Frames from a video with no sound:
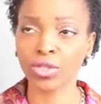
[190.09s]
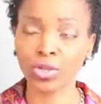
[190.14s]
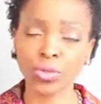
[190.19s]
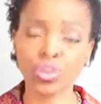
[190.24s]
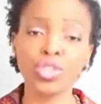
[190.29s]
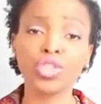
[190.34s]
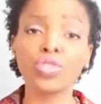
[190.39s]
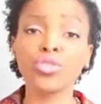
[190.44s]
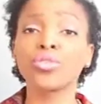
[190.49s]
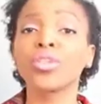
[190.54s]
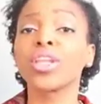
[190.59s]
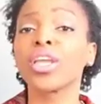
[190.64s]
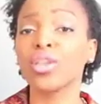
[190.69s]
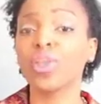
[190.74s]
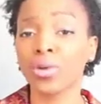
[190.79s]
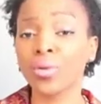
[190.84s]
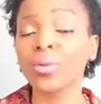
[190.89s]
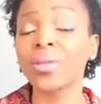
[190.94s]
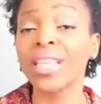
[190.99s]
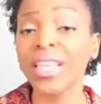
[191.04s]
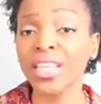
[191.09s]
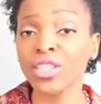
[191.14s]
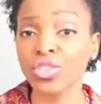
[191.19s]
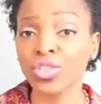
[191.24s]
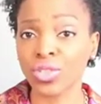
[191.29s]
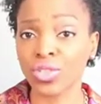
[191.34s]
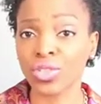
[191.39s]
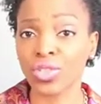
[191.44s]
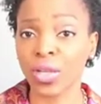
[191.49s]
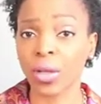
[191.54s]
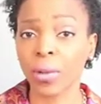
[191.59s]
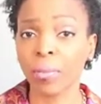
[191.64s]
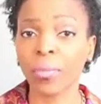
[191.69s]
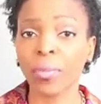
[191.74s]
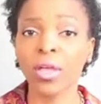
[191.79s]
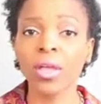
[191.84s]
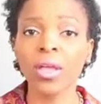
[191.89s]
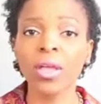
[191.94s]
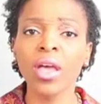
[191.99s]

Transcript: to rejuvenate your relationship.